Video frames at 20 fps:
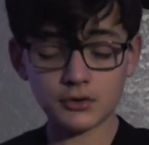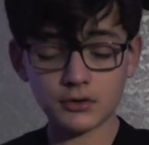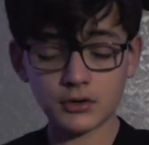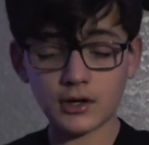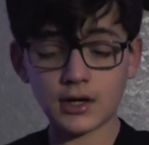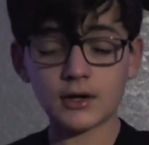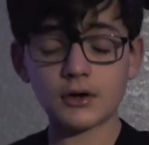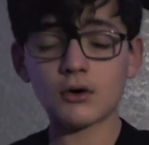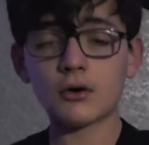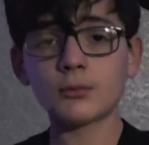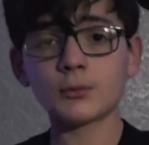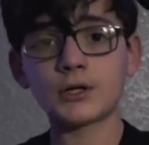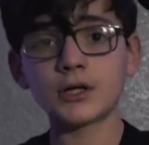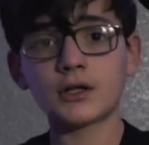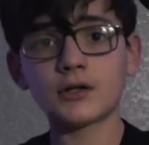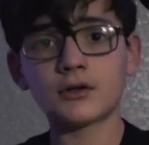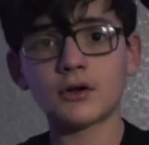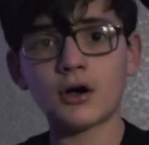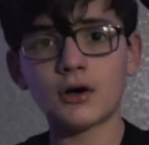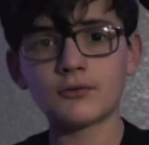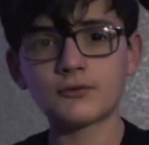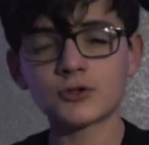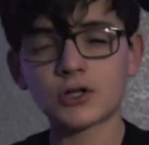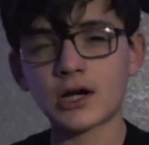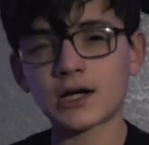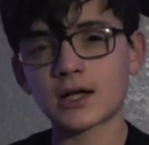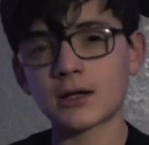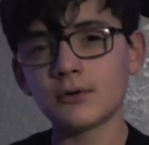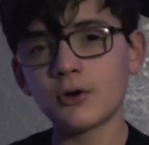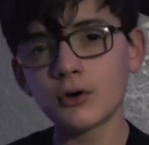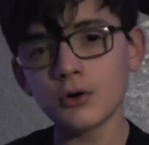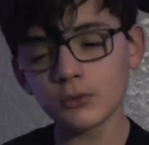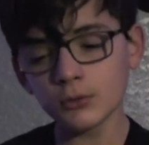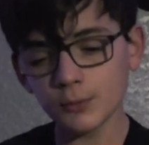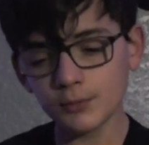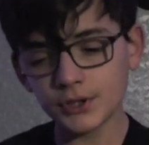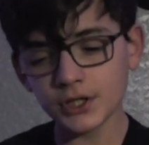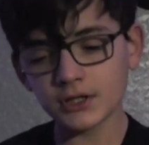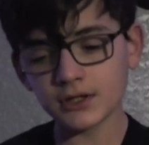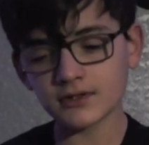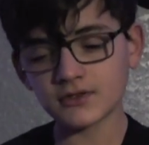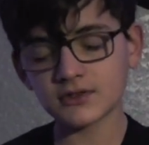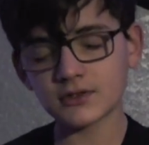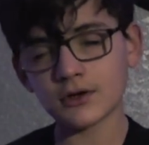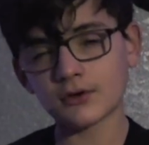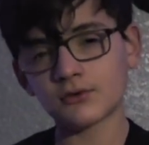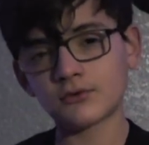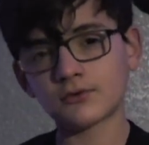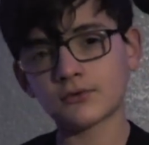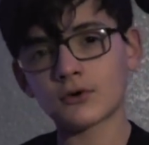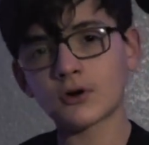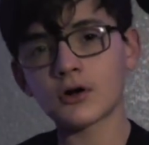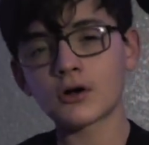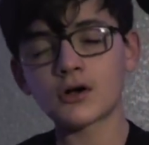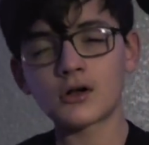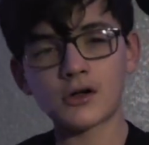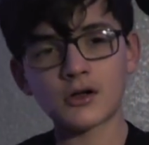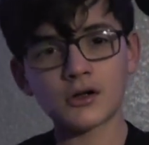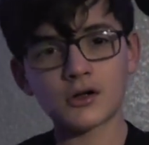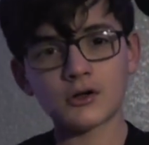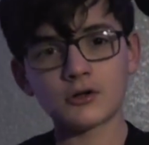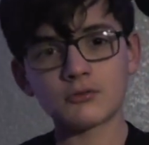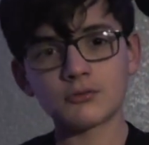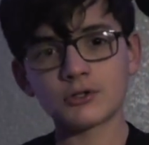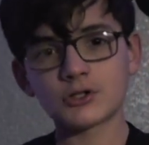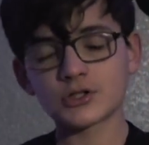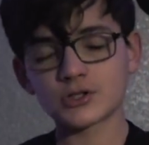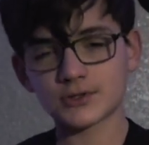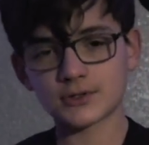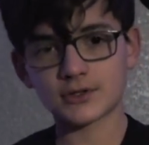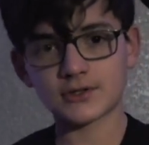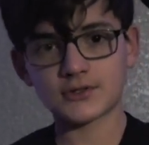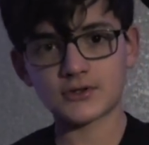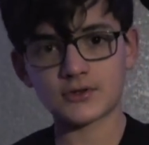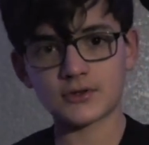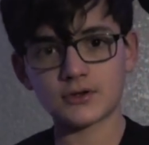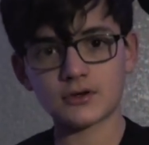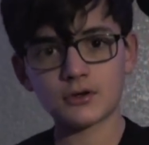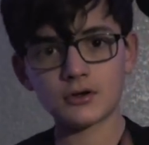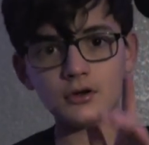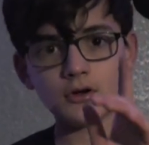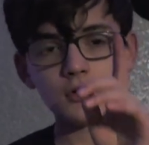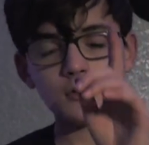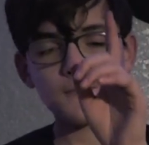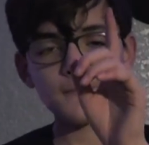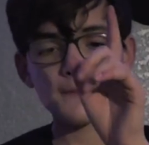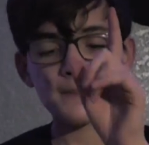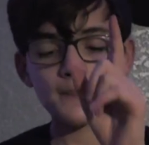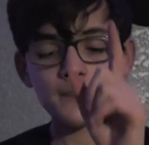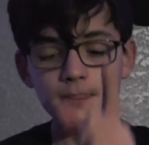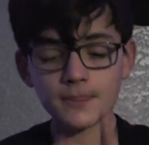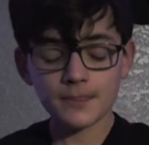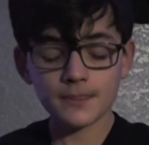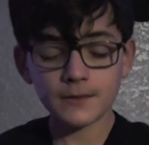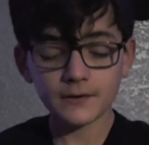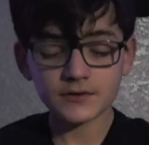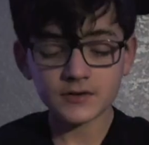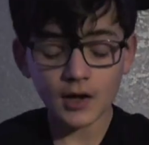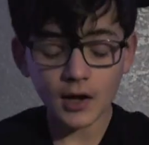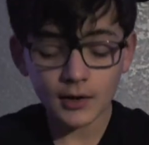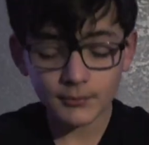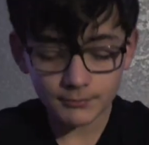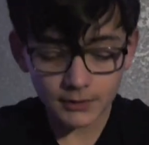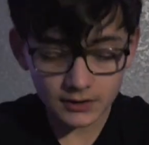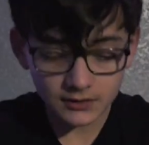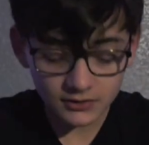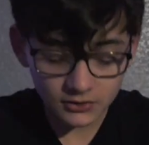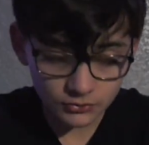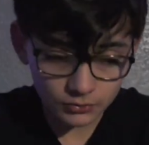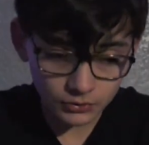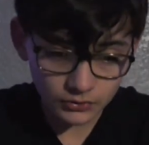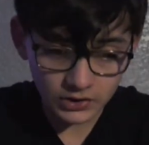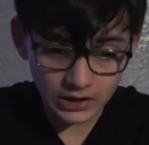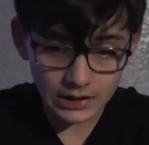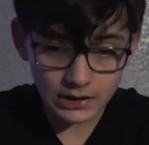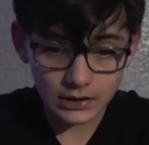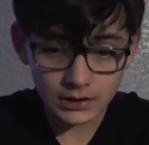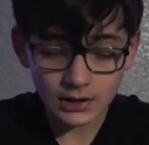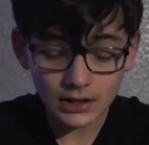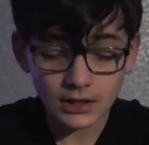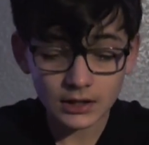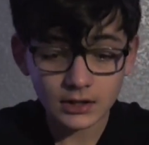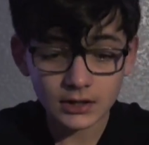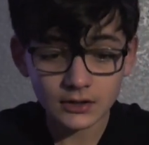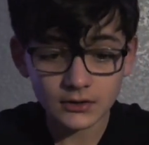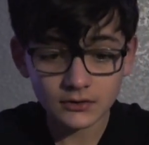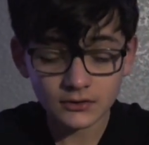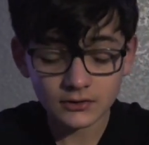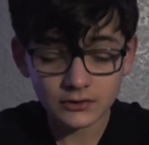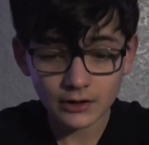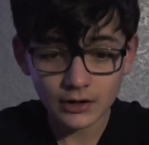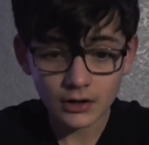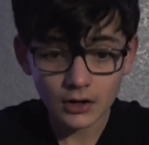I know I'm getting off track. I know I'm repeating stuff, but just listen. The time that this will take is